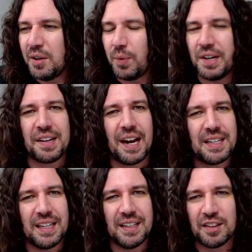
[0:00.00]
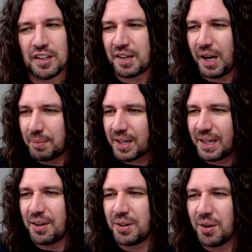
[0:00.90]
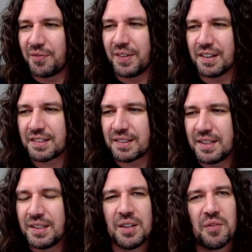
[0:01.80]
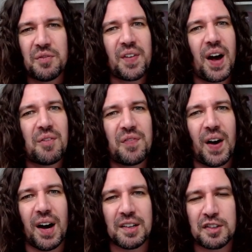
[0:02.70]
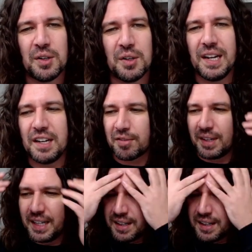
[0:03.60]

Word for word: we're taking the term clear and obvious far, far too literally.